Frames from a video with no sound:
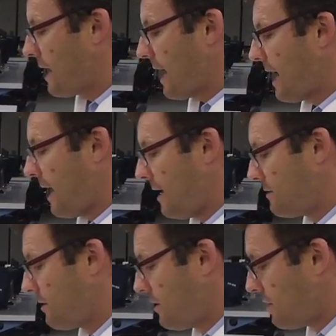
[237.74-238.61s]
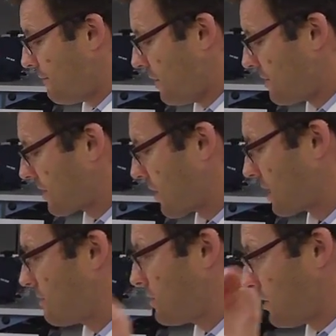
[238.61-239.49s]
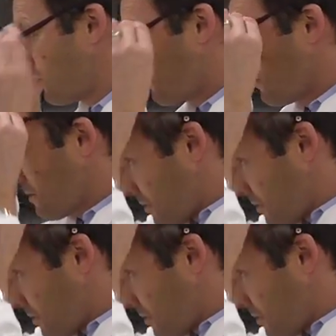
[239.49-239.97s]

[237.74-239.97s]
and the first thing I can do